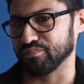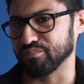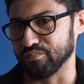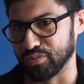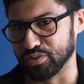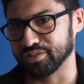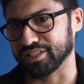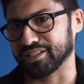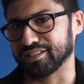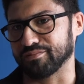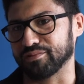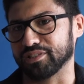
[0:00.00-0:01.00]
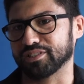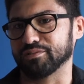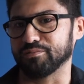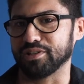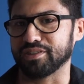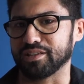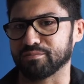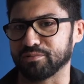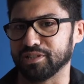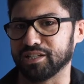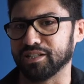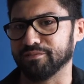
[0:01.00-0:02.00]
music was the one that
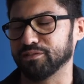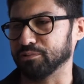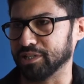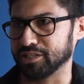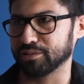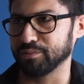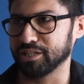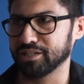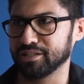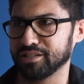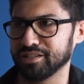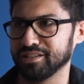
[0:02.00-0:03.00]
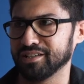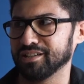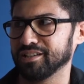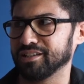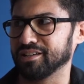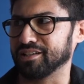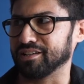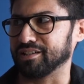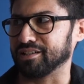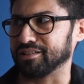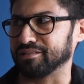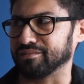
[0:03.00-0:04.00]
really influenced me,
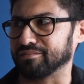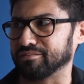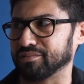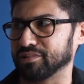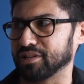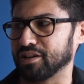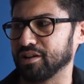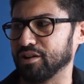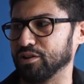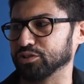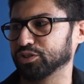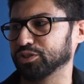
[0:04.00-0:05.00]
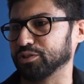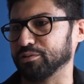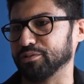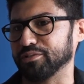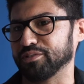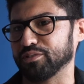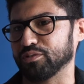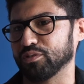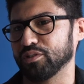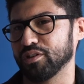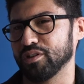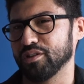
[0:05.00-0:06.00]
and also
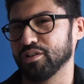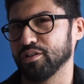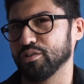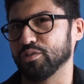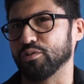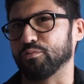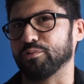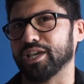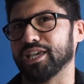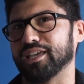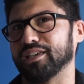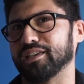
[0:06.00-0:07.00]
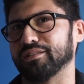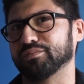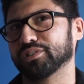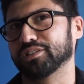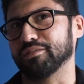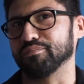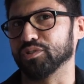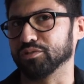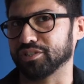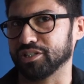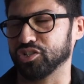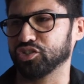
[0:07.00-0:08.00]
the way some
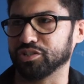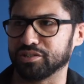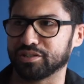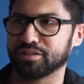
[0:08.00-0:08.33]
musicians,